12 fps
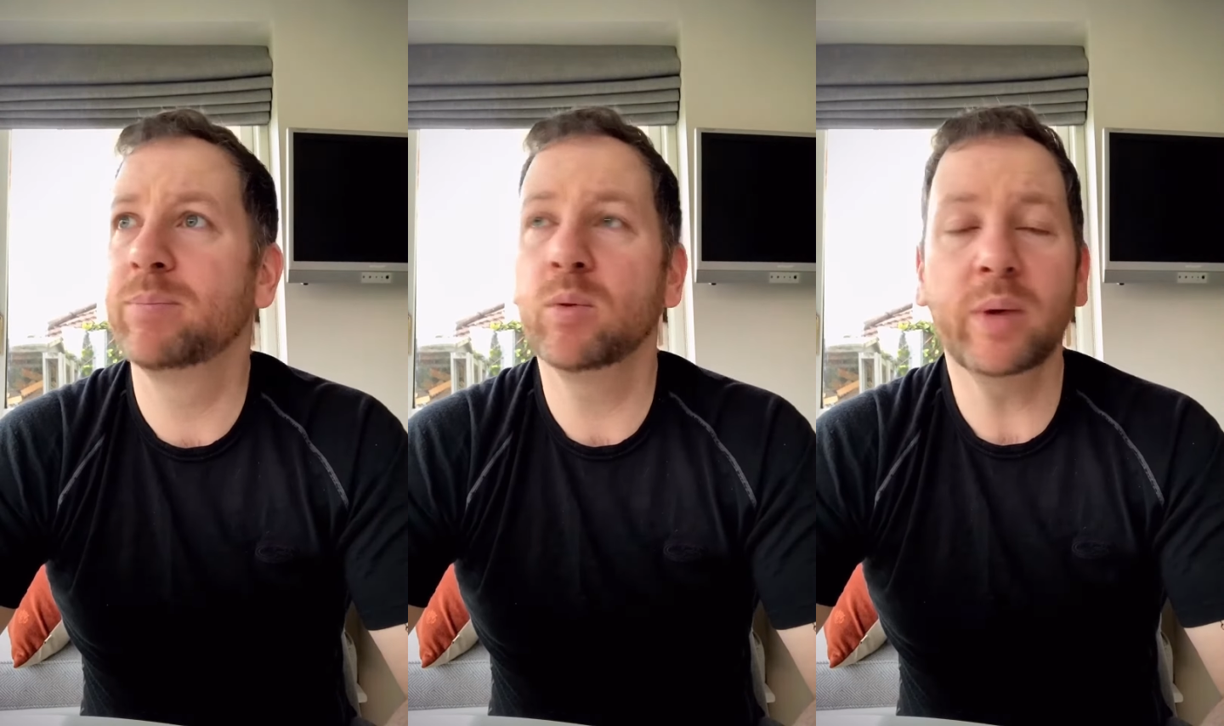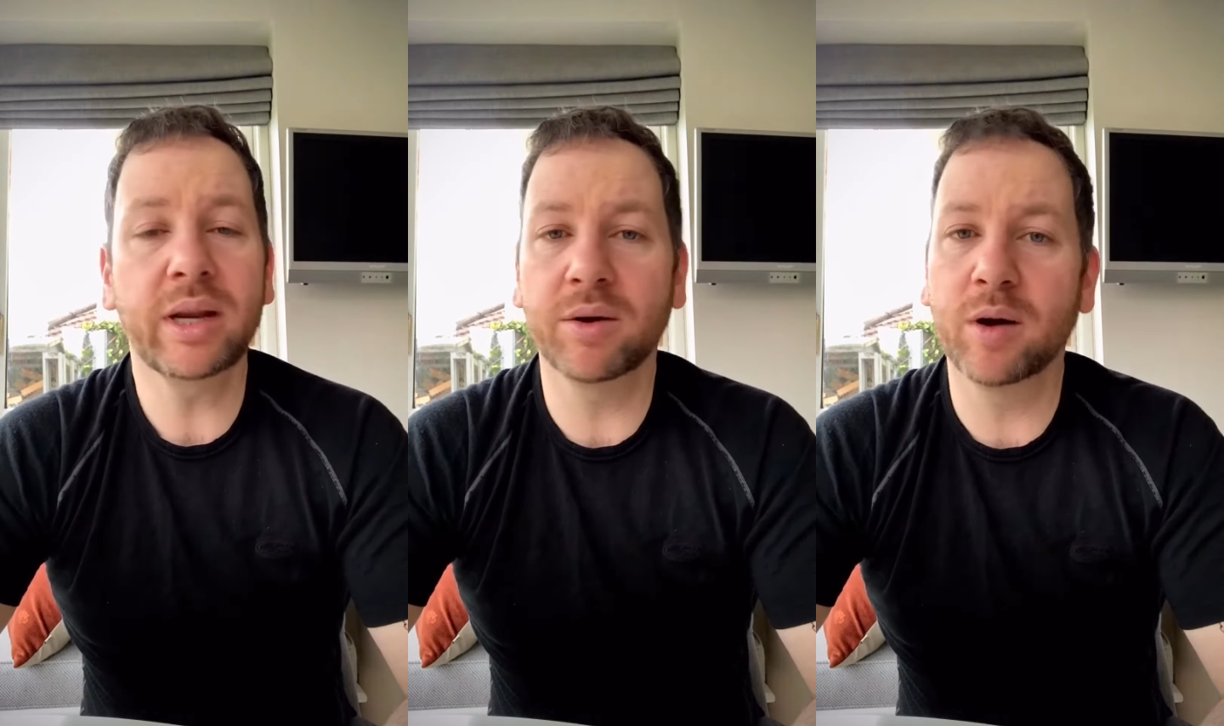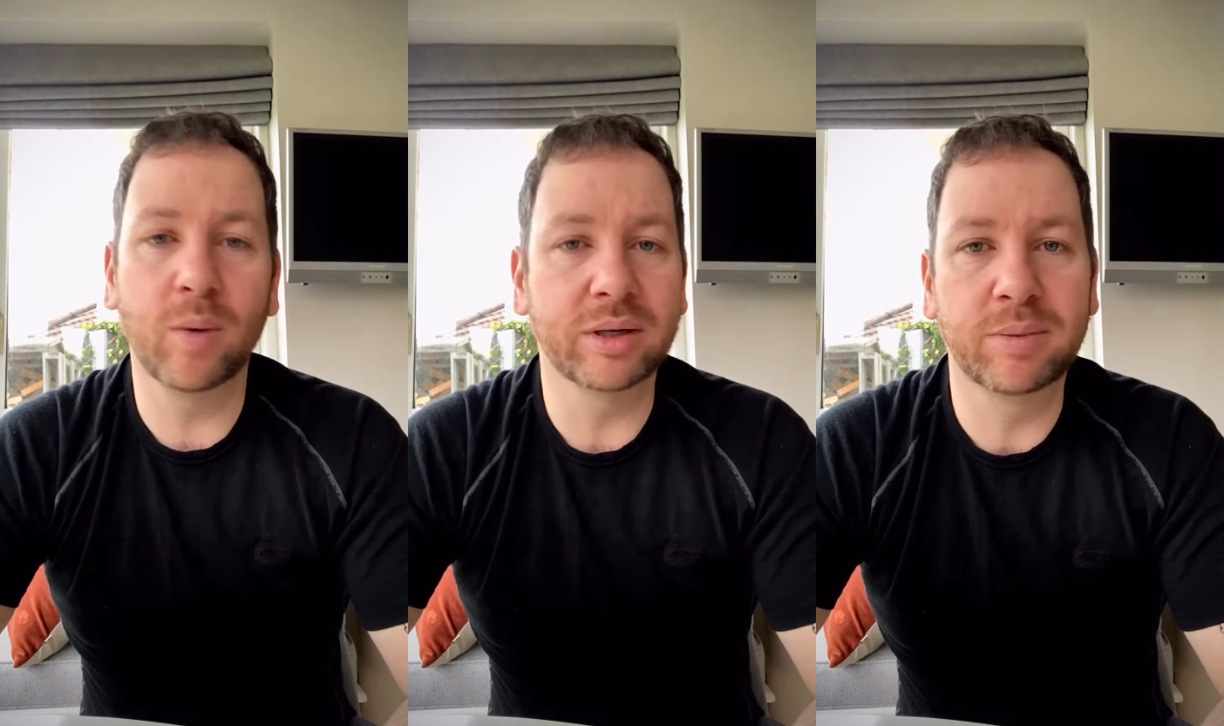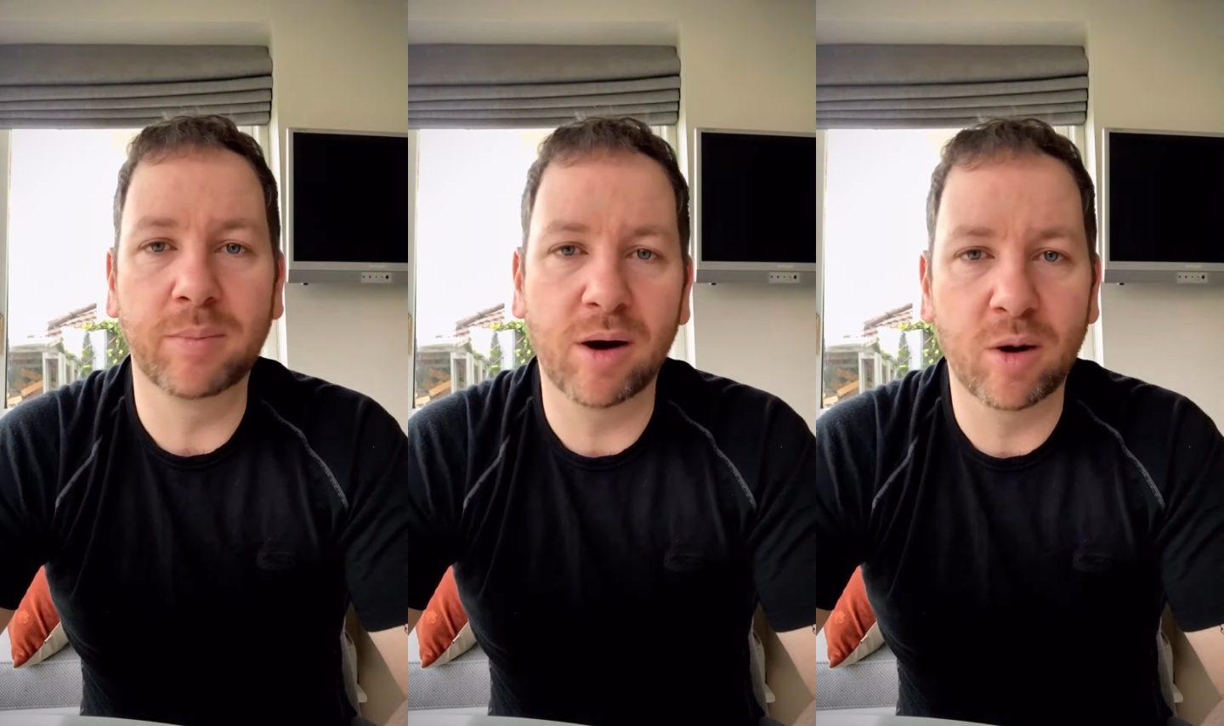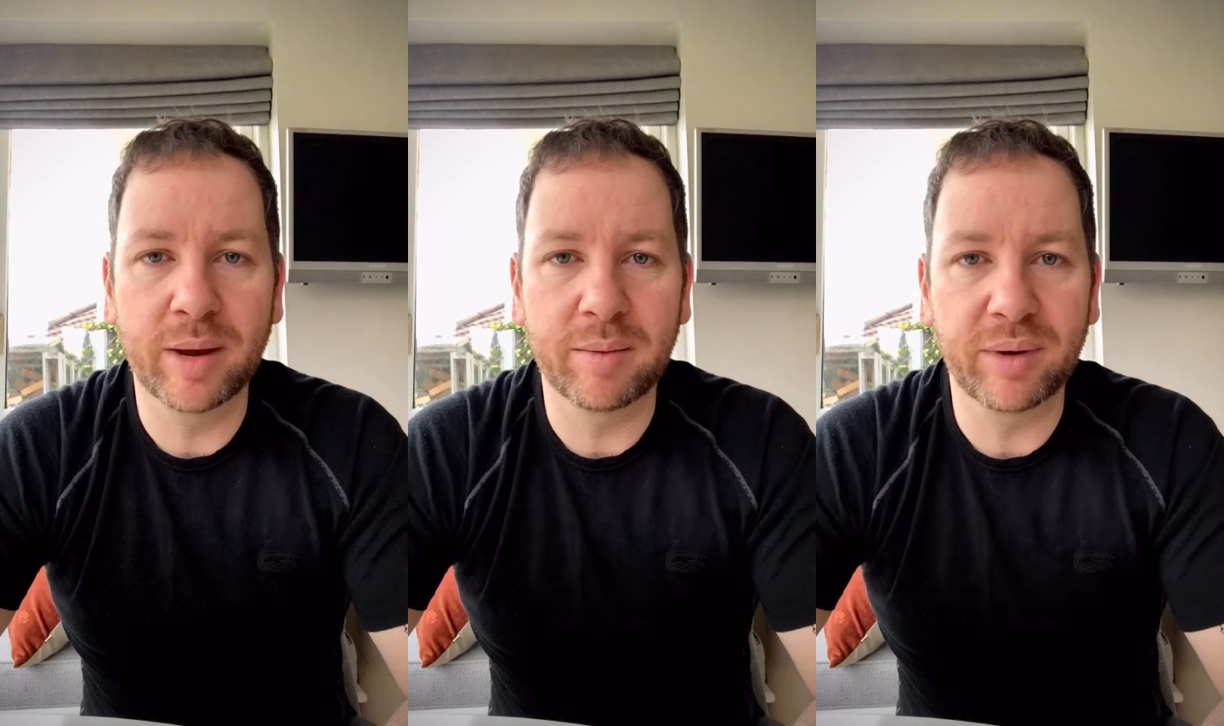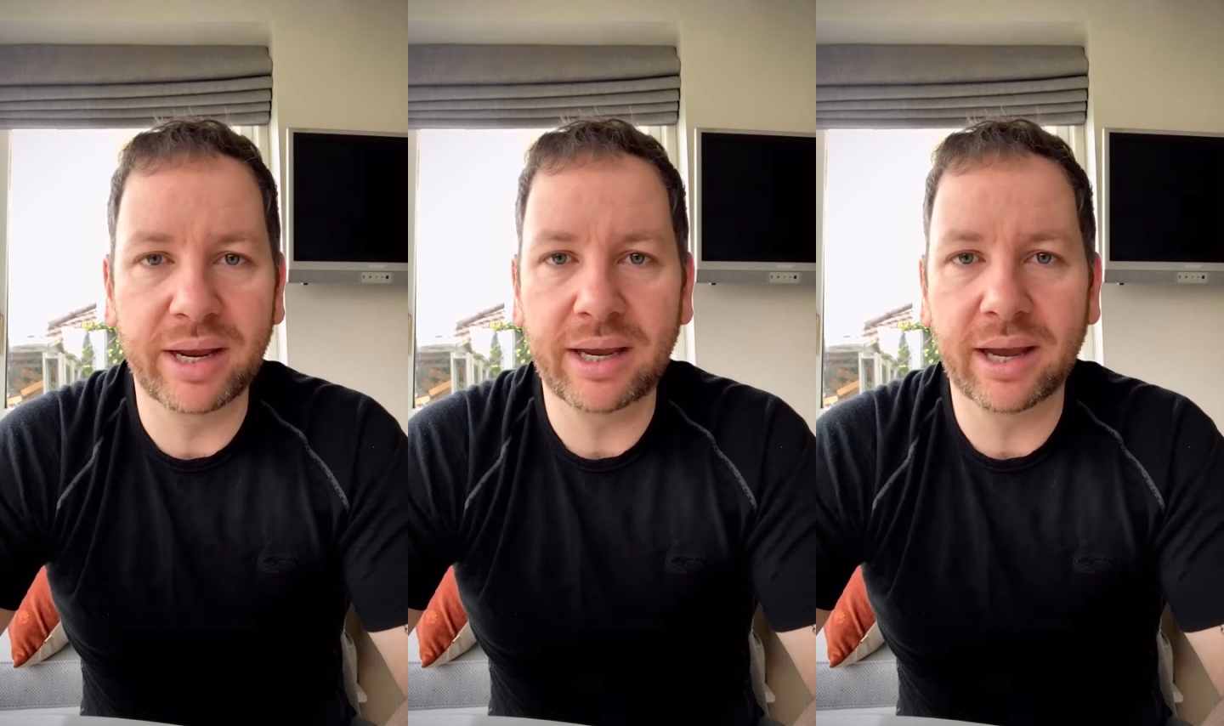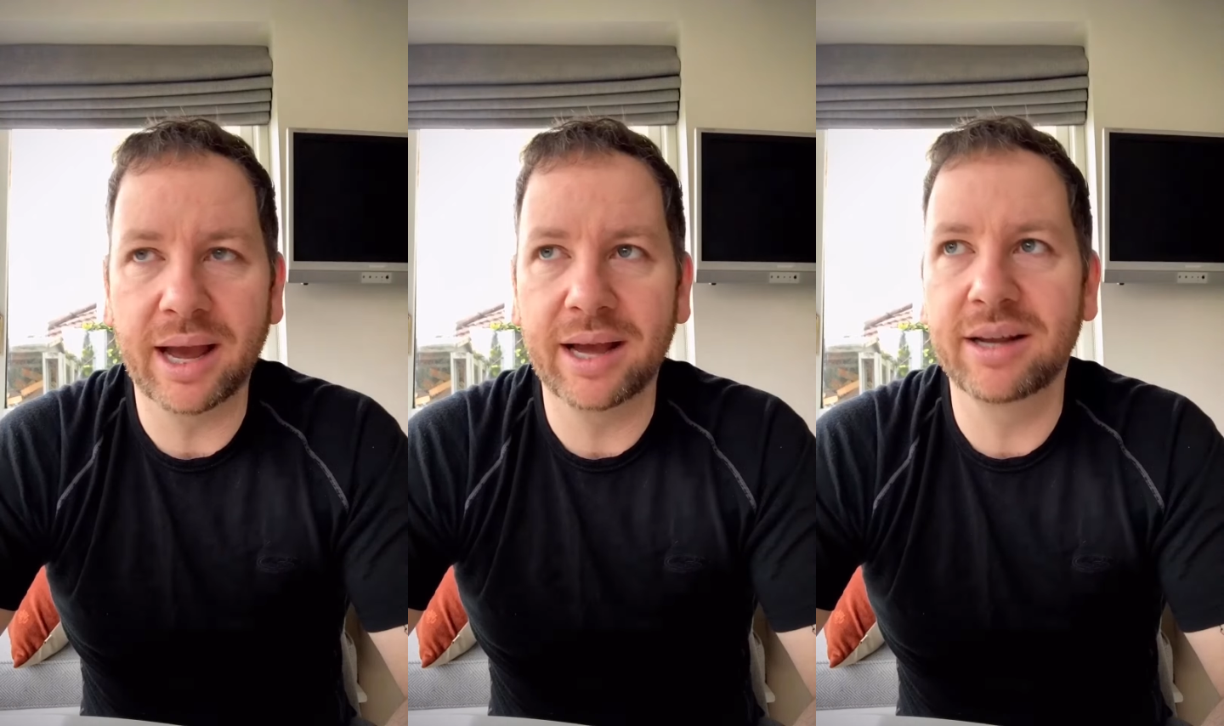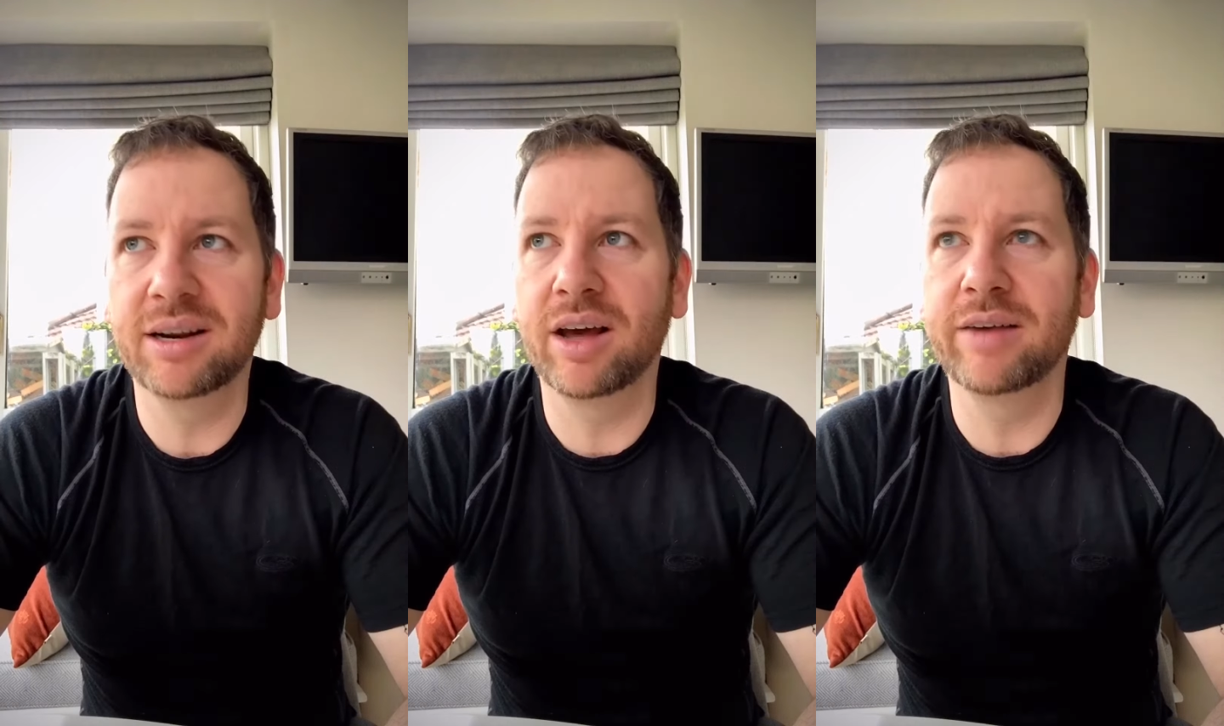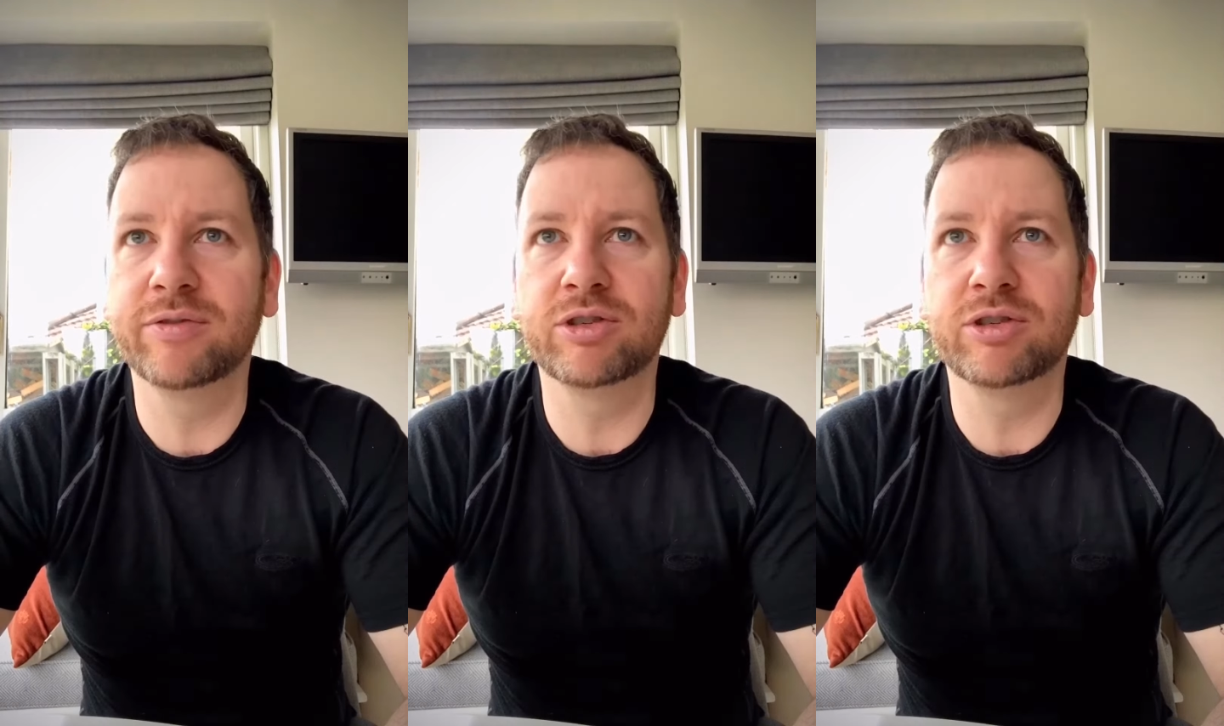we don't know what tomorrow may bring and life